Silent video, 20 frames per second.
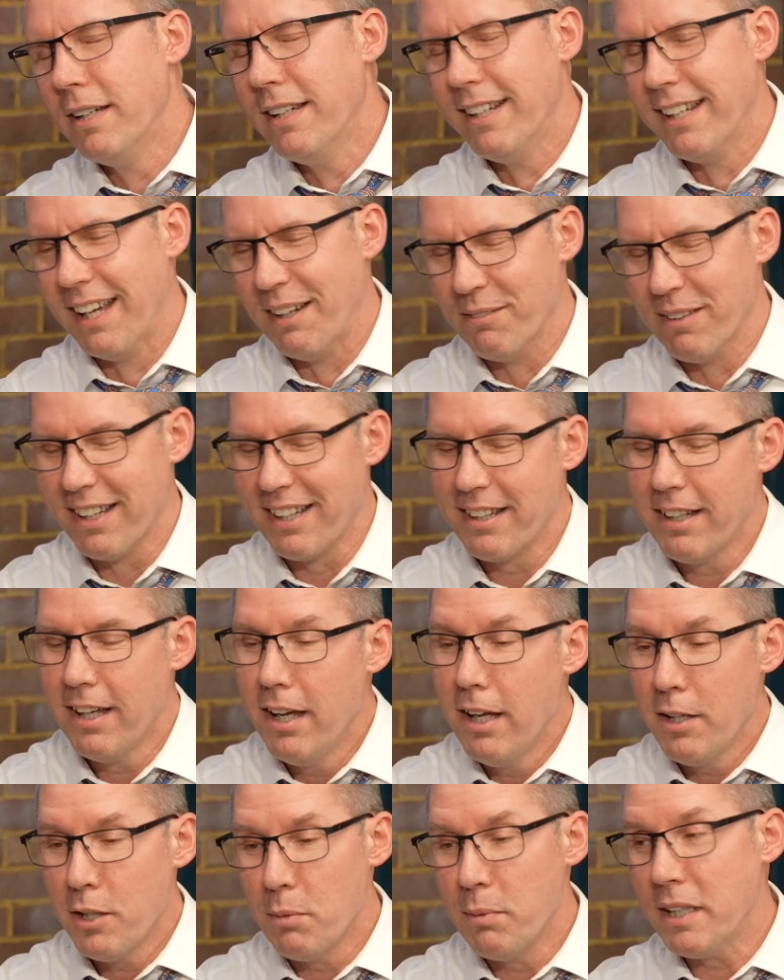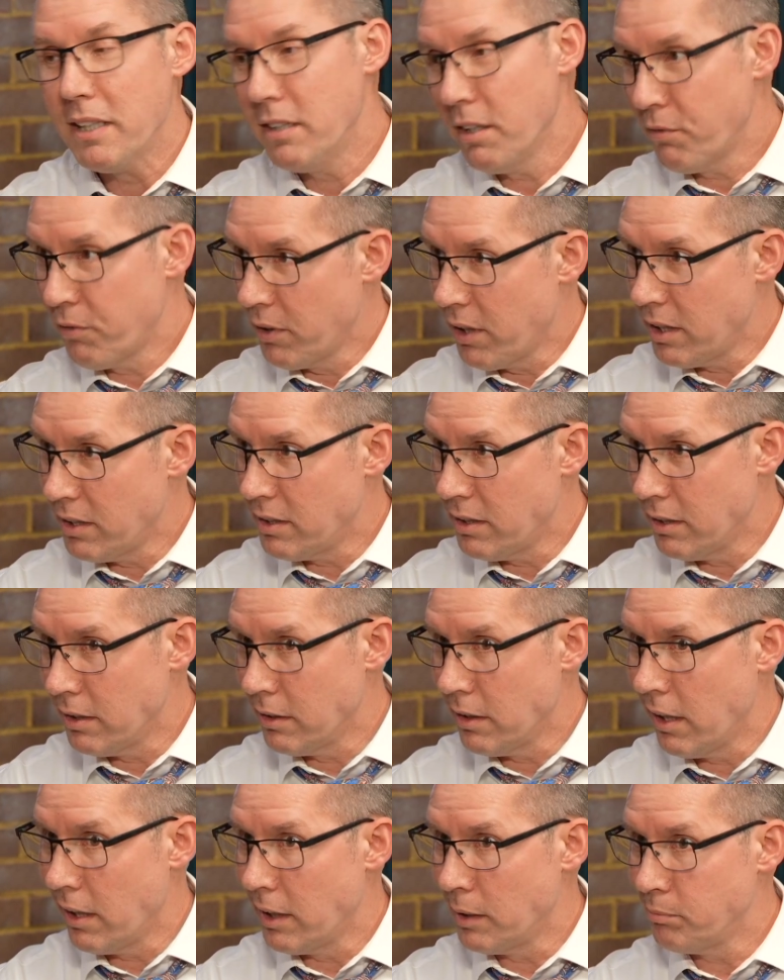I'm like, you mean different as in
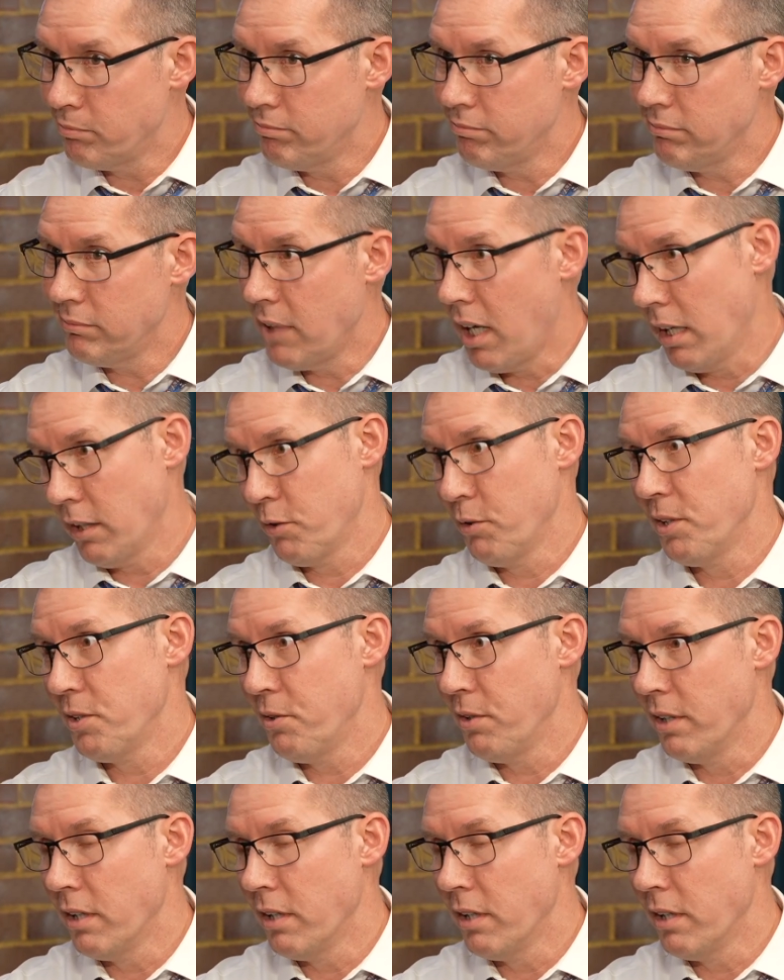like not Christian?